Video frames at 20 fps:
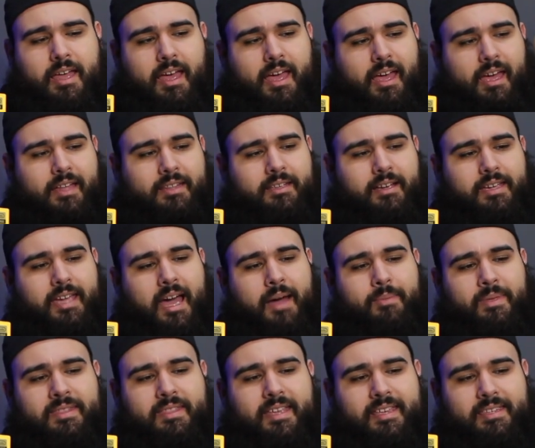And uh,
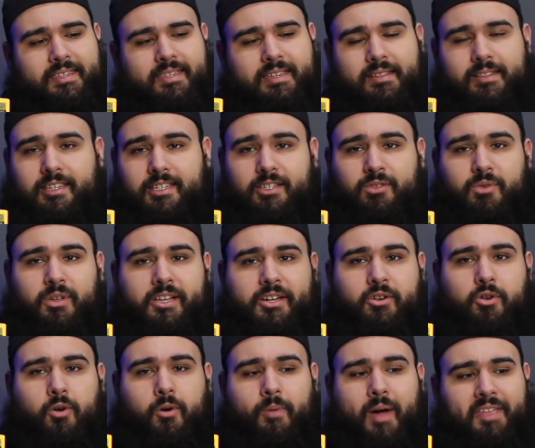yeah, and this. This is really
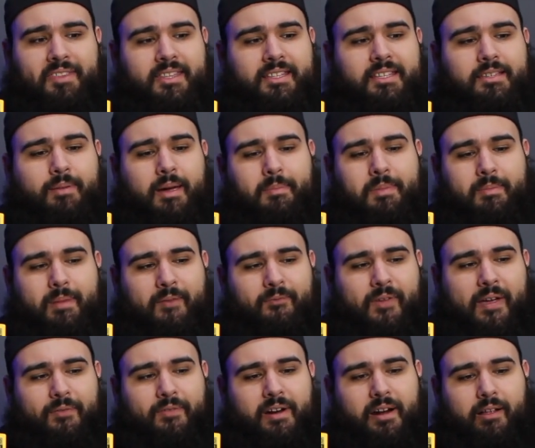cool. I think this might be my
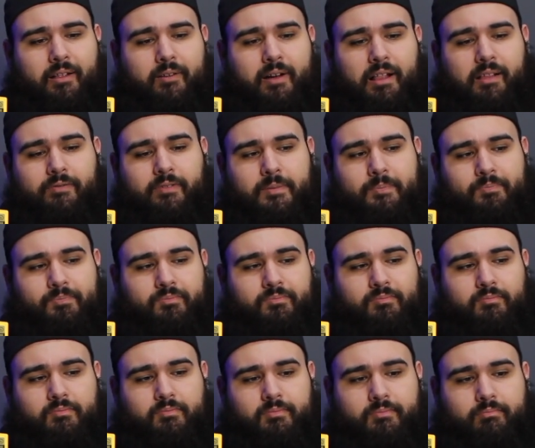favorite out of all of them.
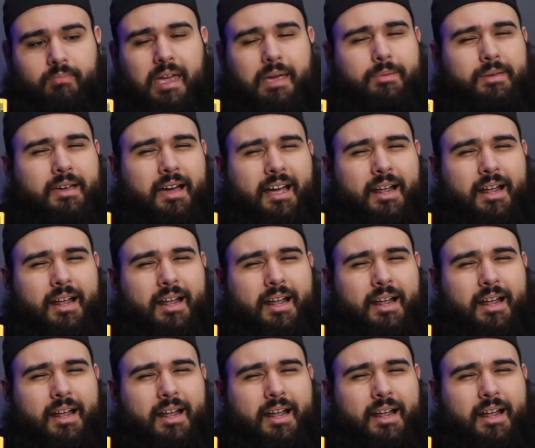Maybe.